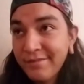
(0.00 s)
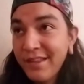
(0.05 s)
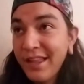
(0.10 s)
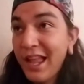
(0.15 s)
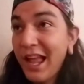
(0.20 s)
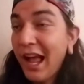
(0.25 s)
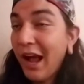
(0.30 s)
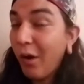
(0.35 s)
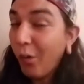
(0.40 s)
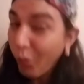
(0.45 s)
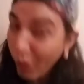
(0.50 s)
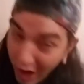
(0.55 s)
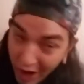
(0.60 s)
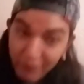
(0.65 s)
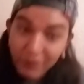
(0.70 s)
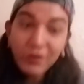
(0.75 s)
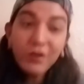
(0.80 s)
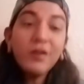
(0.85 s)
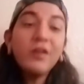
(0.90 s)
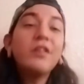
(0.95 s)

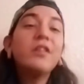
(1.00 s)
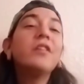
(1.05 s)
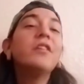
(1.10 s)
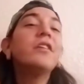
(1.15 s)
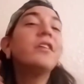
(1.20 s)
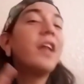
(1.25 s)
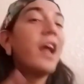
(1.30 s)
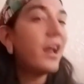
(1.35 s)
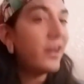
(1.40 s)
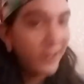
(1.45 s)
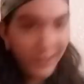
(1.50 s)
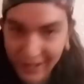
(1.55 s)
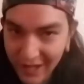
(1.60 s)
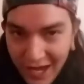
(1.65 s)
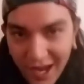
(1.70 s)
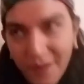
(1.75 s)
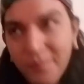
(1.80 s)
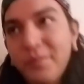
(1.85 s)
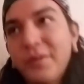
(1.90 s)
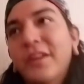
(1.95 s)
However, that didn't
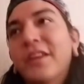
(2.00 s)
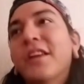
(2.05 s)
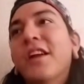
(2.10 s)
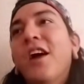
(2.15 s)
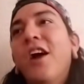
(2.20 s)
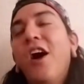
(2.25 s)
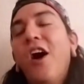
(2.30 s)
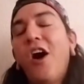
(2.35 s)
happen.